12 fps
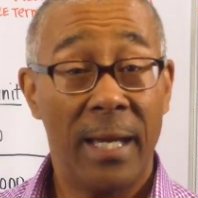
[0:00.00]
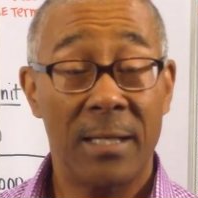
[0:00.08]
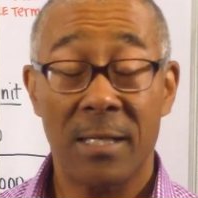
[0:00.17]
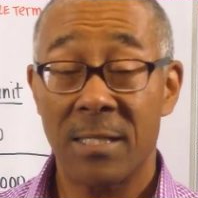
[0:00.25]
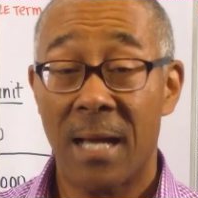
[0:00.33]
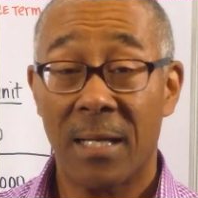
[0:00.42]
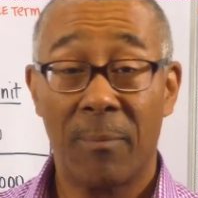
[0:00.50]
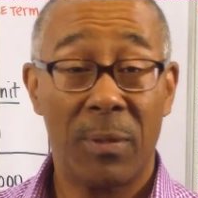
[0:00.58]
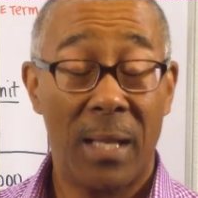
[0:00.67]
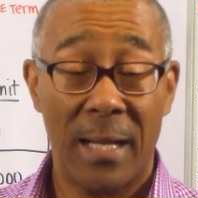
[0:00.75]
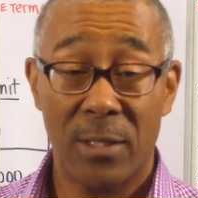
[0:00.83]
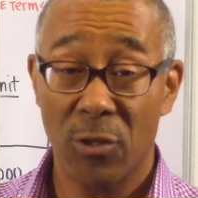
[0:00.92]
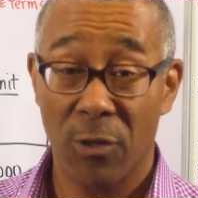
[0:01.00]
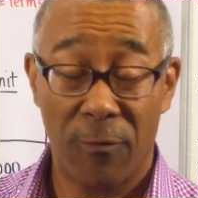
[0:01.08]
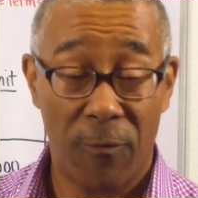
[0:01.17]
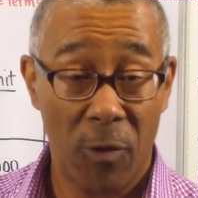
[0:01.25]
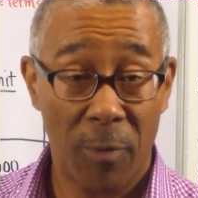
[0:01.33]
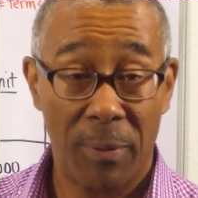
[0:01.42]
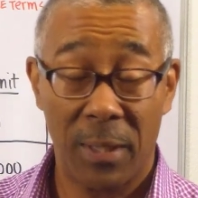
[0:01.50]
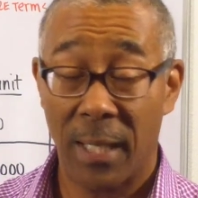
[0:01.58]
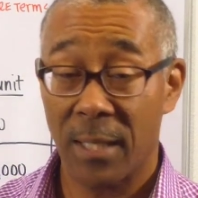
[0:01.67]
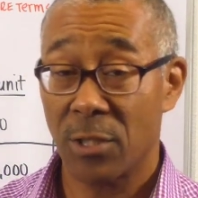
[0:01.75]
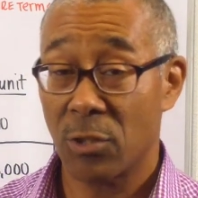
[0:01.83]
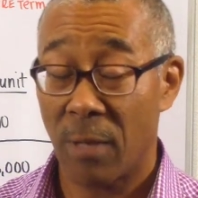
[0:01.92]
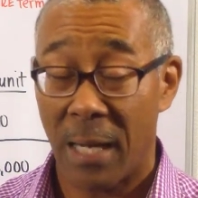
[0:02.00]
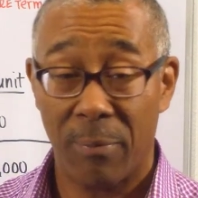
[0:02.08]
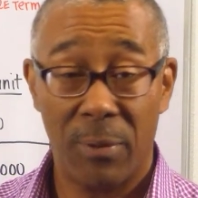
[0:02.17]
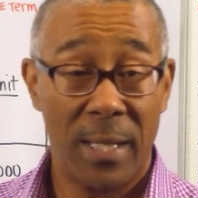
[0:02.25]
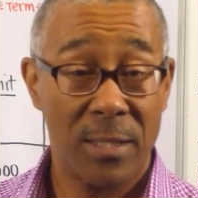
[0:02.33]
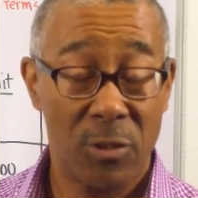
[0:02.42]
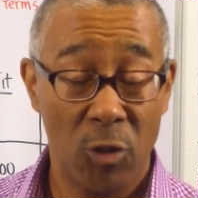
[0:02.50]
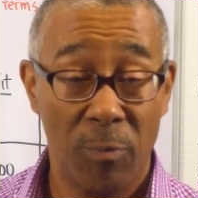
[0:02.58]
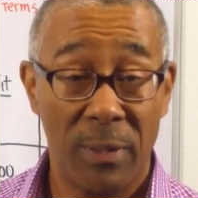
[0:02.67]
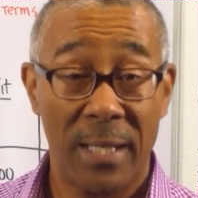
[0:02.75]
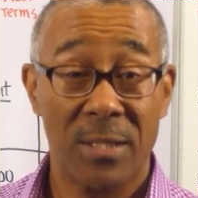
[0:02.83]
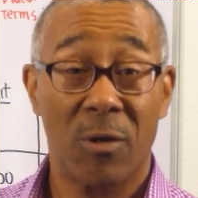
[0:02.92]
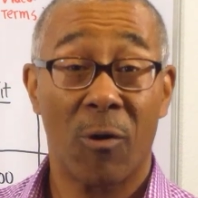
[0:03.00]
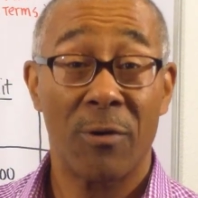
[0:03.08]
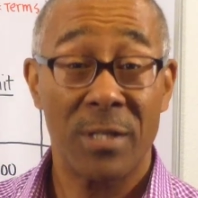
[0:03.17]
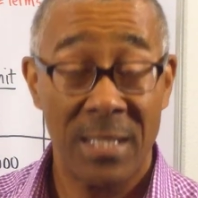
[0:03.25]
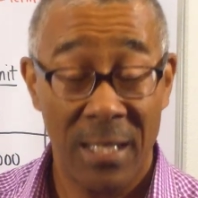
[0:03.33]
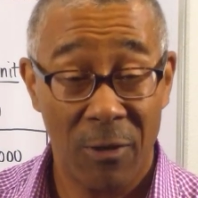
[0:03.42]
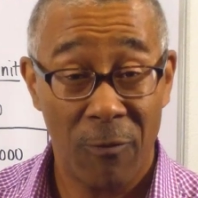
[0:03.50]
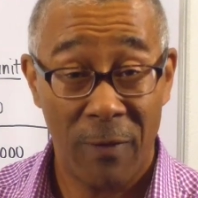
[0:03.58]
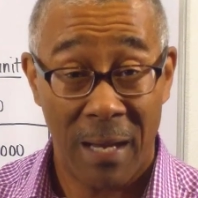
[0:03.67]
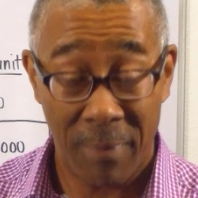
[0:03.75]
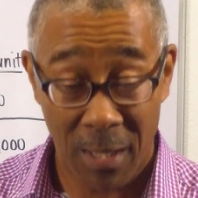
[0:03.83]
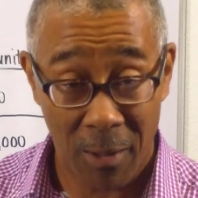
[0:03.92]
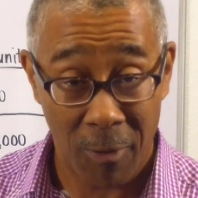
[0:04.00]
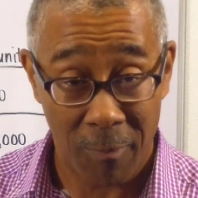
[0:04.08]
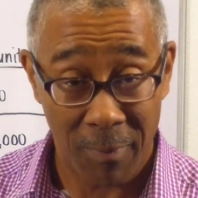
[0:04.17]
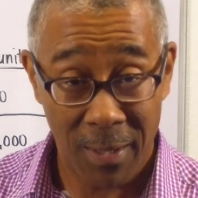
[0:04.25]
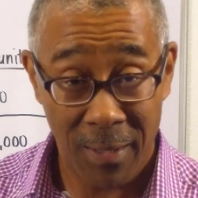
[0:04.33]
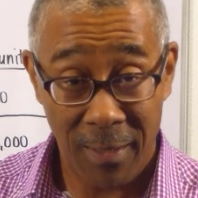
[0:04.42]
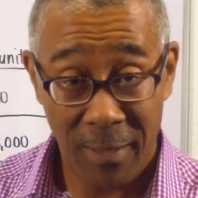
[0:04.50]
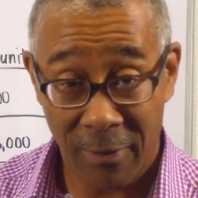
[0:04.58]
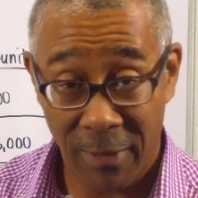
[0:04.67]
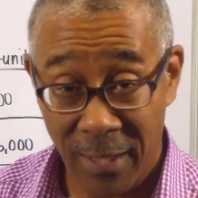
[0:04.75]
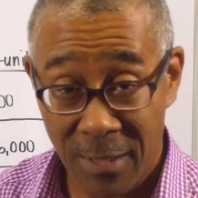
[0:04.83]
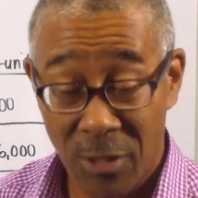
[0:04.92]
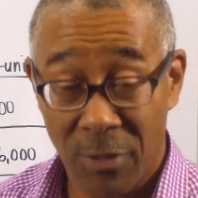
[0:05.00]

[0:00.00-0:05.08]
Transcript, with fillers: It does not apply to a fourplex, triplex, duplex, or a single family home, right?